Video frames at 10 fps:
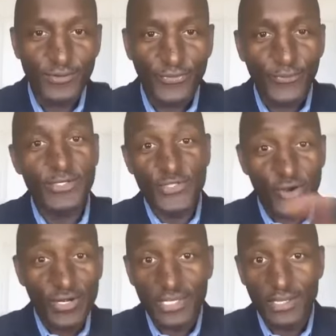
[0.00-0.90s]
through the
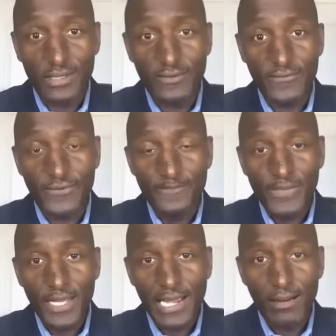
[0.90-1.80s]
journey of
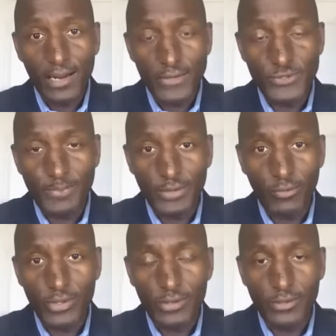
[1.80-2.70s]
our
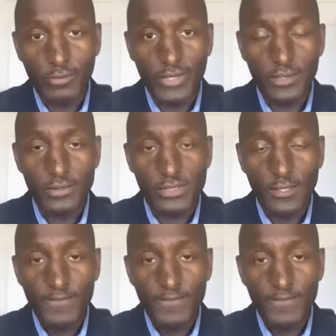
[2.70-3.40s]
entrepreneurial careers.